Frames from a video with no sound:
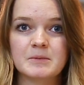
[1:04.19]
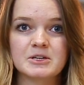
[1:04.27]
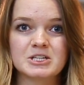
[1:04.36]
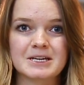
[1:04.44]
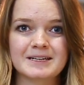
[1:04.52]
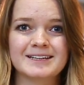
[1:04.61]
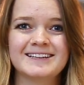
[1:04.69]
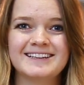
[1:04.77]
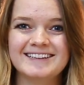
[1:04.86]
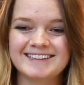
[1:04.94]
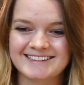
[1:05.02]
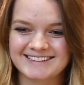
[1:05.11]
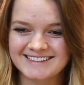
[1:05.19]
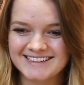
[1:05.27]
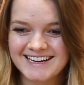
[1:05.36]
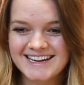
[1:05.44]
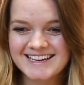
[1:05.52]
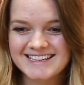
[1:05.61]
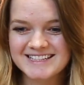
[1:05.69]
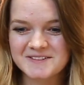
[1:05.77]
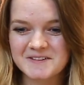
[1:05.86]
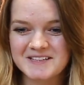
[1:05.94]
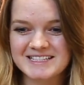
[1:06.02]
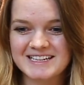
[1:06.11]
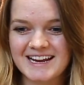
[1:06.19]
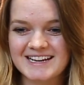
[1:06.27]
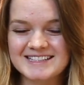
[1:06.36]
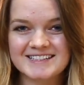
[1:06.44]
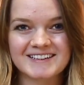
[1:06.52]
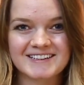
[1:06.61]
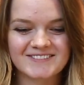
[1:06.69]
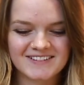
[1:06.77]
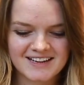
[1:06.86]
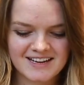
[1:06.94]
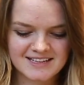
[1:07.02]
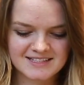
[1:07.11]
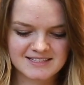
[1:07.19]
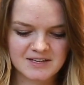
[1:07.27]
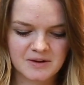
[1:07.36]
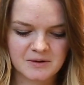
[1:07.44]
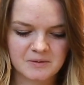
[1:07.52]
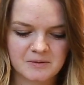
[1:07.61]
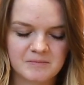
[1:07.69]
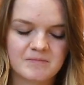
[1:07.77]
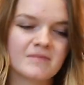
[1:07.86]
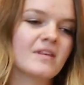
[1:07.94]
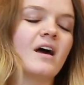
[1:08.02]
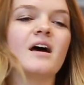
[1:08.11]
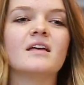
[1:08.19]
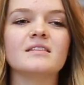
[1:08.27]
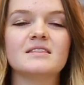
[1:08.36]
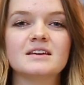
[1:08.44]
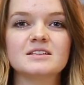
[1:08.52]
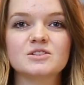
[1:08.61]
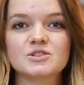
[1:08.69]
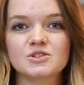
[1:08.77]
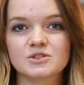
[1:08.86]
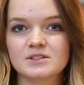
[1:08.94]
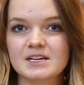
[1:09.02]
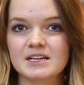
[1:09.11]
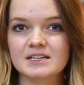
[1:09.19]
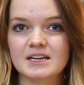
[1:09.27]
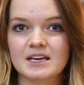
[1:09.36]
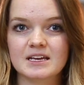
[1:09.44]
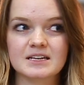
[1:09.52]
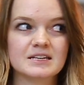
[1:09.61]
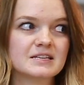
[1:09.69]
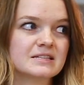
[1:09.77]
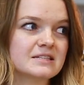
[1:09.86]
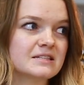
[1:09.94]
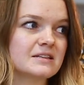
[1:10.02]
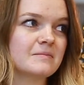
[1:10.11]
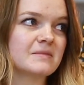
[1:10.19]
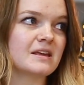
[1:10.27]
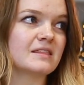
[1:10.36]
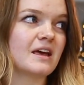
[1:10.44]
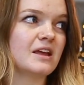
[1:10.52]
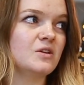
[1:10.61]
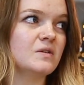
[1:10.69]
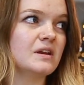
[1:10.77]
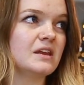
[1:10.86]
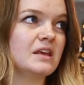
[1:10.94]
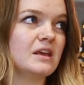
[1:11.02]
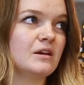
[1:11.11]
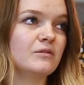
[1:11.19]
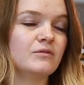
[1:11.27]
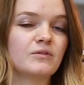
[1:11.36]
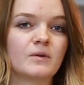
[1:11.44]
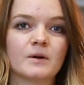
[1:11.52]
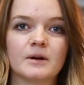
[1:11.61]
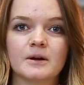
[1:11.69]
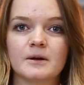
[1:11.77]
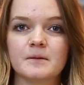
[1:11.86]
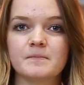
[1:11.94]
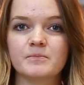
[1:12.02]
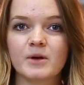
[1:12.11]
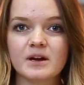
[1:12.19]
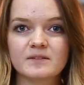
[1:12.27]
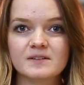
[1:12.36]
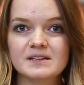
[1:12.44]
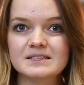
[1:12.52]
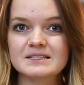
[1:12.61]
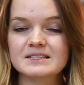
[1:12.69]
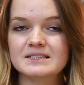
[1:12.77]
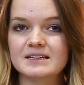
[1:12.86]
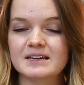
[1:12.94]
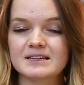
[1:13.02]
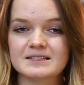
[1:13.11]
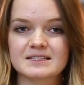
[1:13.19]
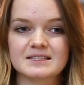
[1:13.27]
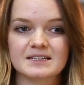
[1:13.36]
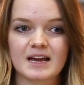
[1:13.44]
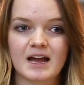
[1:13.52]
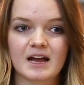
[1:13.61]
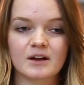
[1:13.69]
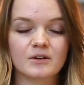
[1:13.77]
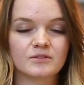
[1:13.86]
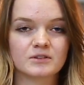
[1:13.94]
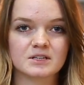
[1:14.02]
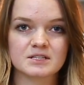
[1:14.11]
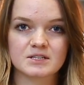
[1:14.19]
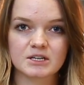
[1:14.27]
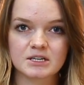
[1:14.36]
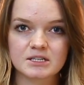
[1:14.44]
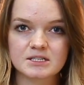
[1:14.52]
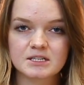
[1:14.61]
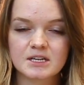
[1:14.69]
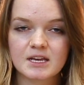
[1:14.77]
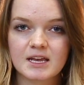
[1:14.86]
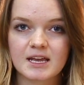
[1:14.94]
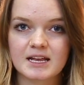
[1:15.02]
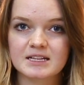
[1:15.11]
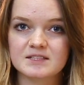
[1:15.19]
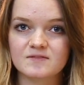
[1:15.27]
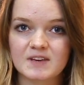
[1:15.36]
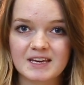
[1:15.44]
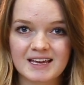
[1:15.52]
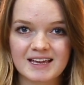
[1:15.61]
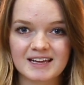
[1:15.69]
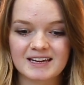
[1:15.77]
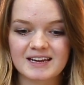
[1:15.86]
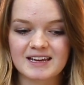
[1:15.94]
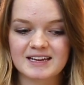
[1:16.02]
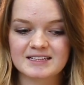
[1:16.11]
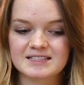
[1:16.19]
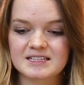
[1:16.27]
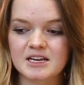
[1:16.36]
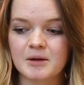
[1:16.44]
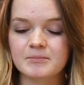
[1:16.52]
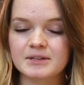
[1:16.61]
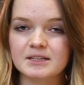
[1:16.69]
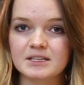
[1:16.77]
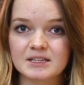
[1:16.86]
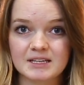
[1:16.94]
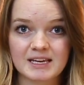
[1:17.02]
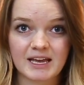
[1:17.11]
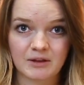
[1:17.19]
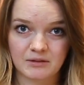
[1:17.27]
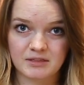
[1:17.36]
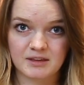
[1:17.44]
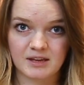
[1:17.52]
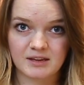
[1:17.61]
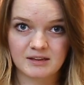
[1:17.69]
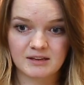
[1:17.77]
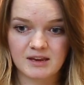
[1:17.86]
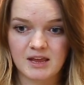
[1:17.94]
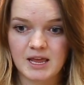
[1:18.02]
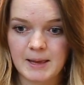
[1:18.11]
pretty much it. Smoothies and ice cream. So this treat is something that you can eat for breakfast, as a snack, or for dessert. It's vegan, it's completely healthy,